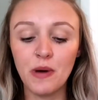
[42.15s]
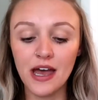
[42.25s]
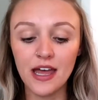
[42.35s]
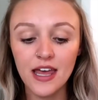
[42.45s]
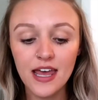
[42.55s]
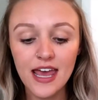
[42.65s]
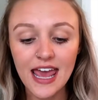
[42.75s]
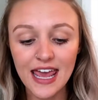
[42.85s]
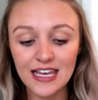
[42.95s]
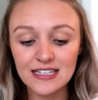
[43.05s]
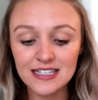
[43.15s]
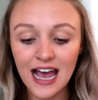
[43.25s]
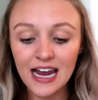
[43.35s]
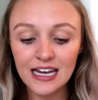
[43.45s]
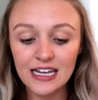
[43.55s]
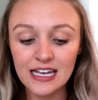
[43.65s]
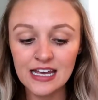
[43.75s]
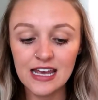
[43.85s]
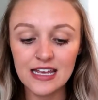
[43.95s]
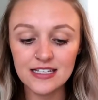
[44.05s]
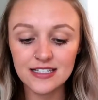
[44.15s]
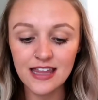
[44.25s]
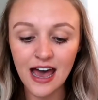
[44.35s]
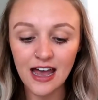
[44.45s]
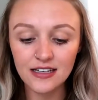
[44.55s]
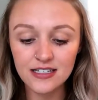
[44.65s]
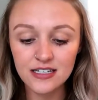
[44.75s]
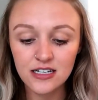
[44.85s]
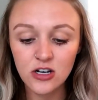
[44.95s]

But anxiety is that